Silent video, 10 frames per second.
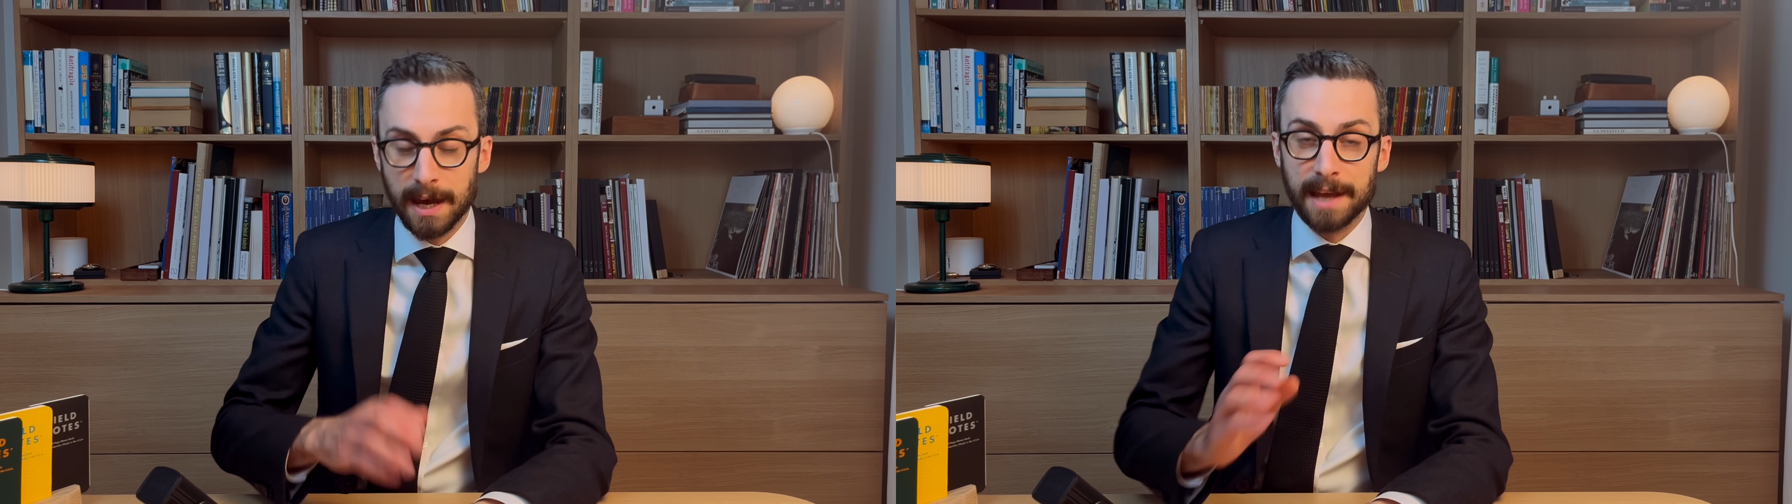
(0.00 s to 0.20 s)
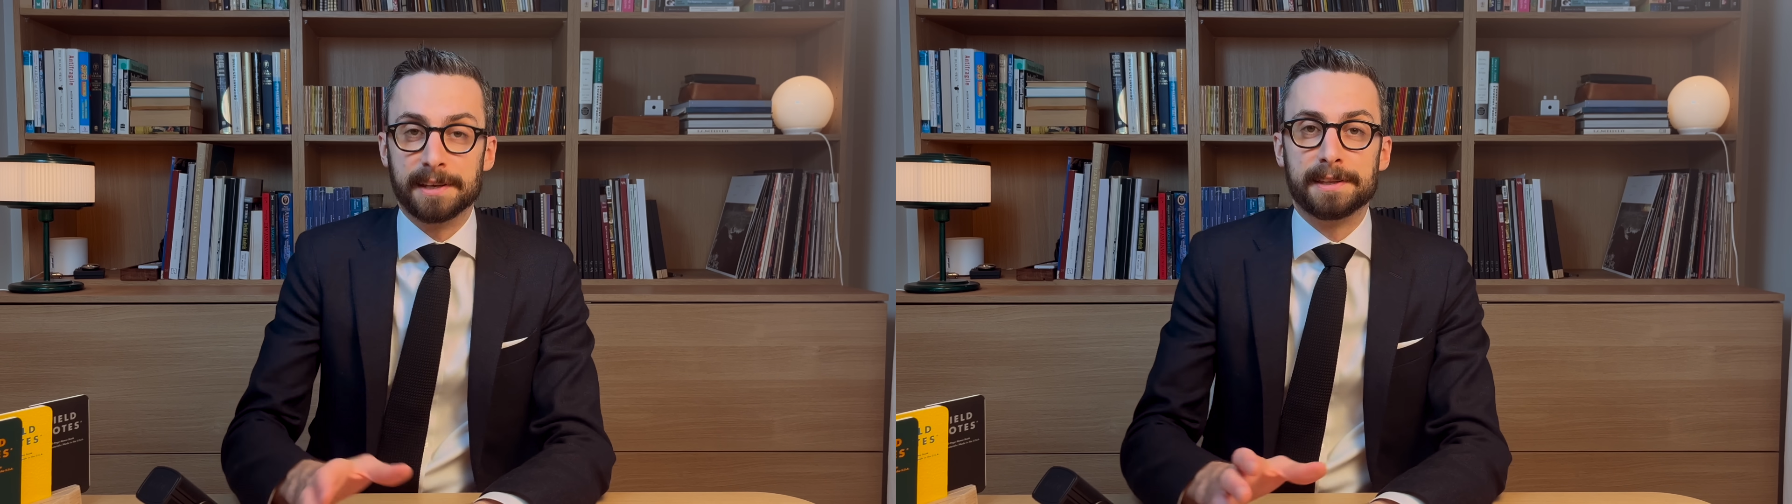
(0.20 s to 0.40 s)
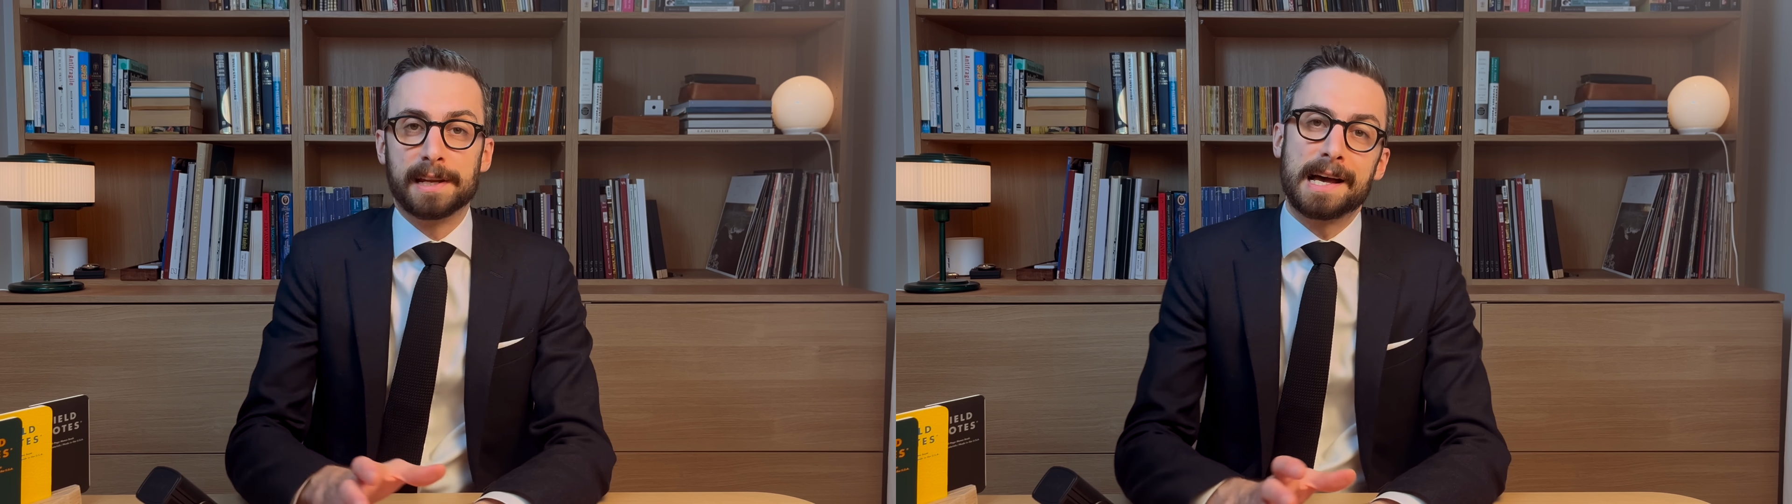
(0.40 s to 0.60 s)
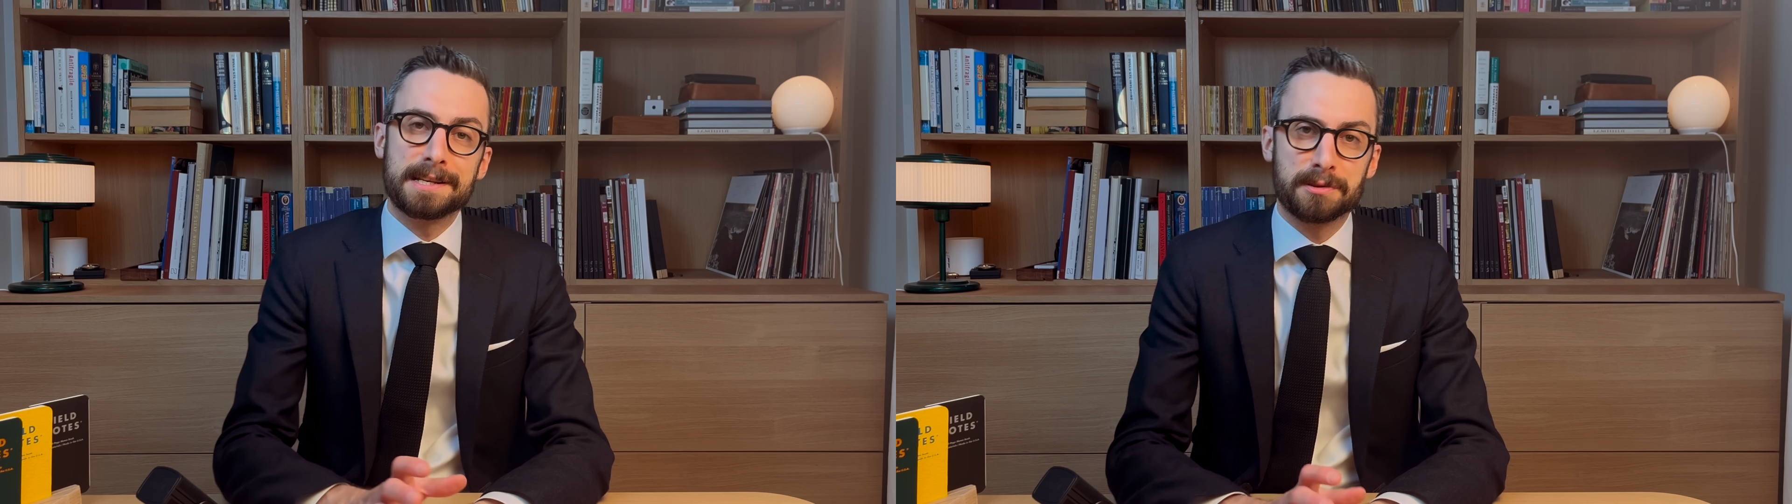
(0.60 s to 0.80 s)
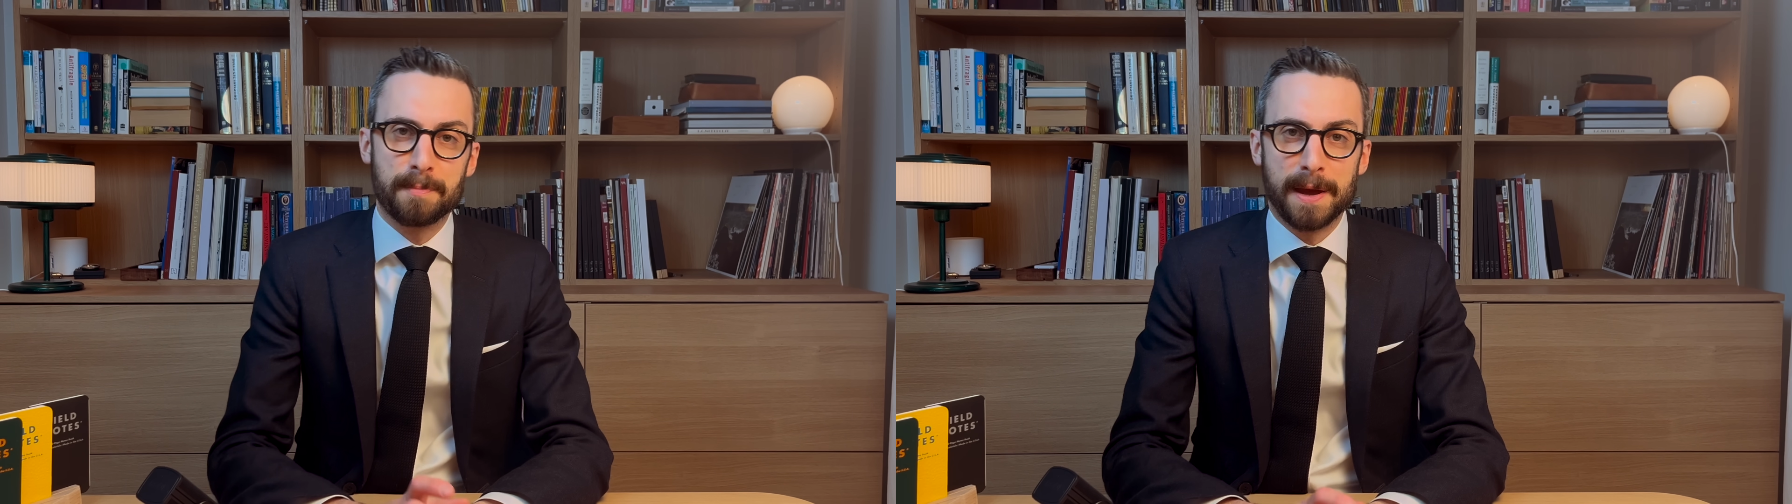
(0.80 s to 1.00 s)
And then the
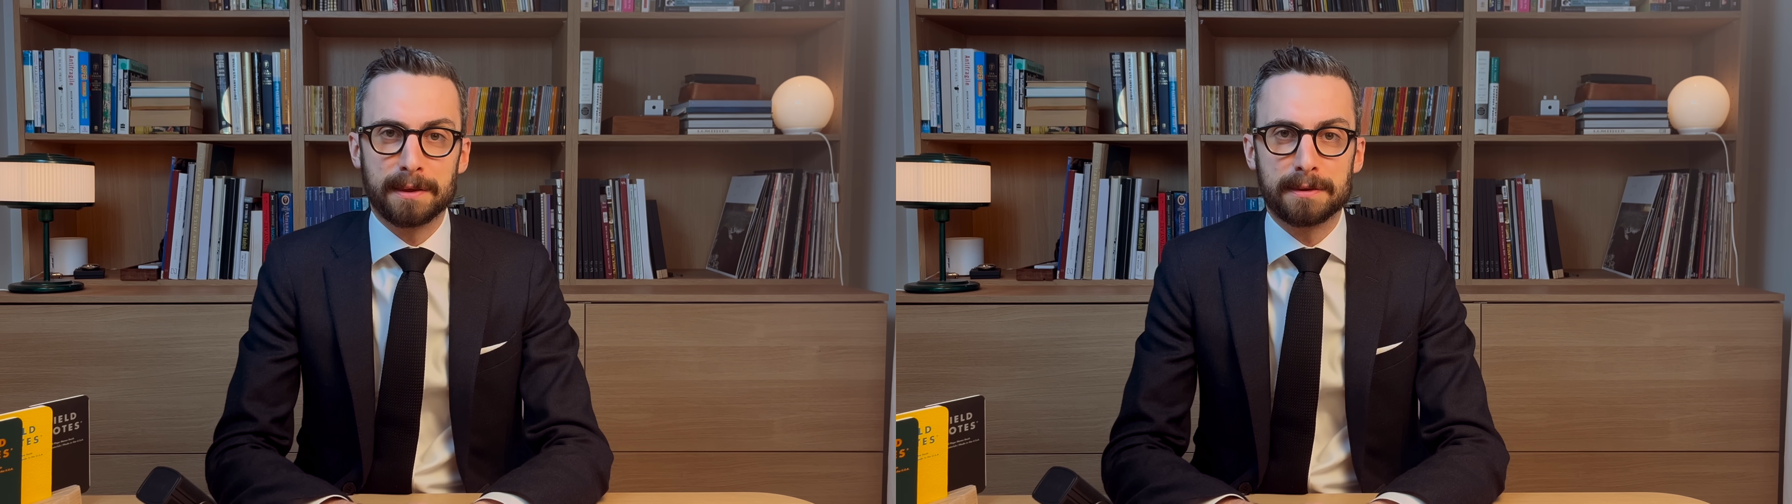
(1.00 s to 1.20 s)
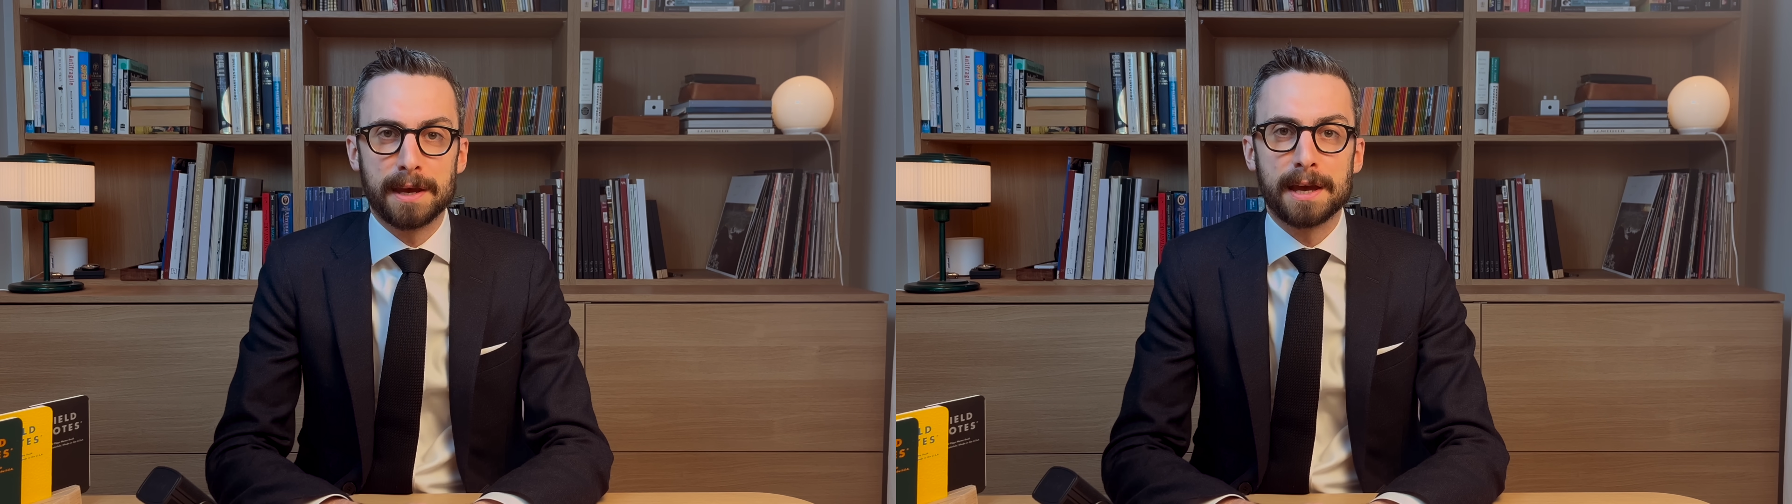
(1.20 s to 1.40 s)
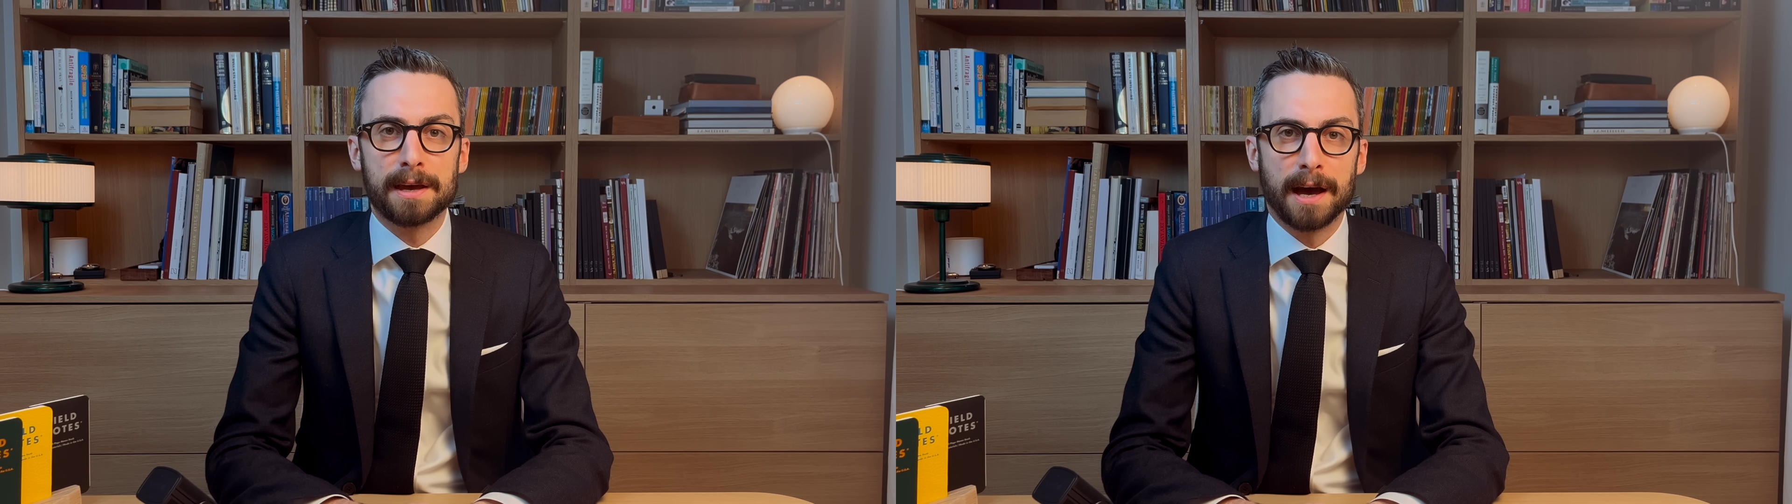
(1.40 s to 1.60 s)
last main thing